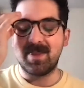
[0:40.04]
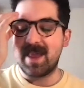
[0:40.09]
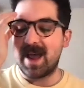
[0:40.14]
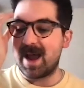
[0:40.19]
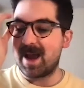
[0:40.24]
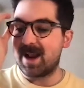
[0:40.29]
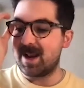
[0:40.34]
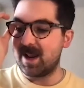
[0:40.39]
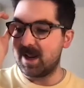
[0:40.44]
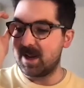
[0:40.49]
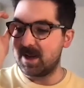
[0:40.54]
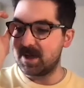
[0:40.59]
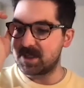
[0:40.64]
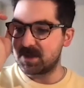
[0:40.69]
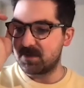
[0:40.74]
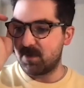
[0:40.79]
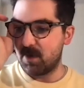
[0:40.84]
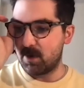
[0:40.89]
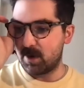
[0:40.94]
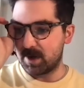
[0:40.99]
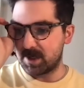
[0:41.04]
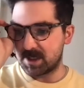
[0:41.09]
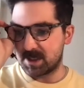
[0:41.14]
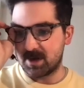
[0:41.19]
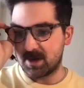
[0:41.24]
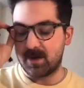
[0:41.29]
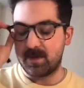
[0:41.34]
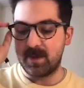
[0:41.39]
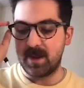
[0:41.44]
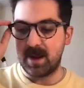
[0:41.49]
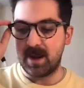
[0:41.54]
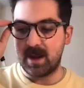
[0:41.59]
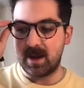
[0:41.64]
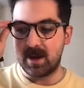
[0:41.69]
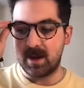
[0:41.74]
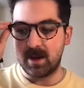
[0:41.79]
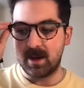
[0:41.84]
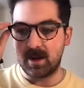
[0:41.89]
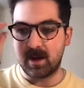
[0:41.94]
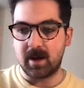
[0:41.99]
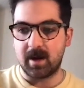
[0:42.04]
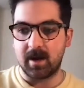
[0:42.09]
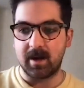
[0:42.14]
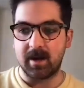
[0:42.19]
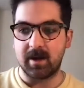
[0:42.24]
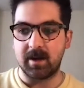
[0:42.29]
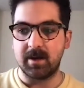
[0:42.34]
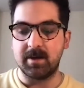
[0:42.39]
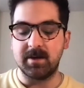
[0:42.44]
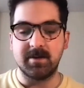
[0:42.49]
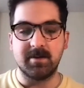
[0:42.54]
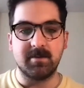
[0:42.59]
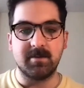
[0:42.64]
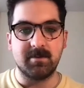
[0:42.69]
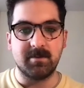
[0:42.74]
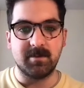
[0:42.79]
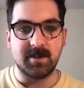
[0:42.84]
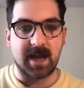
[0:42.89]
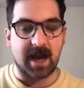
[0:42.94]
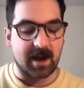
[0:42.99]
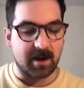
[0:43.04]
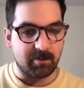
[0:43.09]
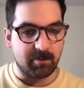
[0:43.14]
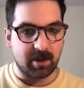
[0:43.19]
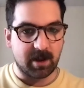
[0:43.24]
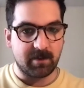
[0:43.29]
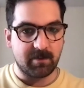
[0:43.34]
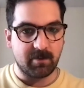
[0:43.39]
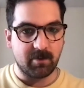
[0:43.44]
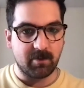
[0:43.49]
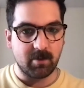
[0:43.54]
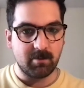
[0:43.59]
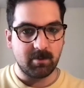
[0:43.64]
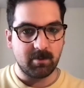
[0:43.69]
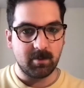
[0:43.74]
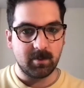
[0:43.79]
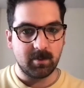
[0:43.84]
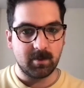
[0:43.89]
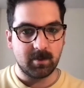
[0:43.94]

that is focused on the data platform,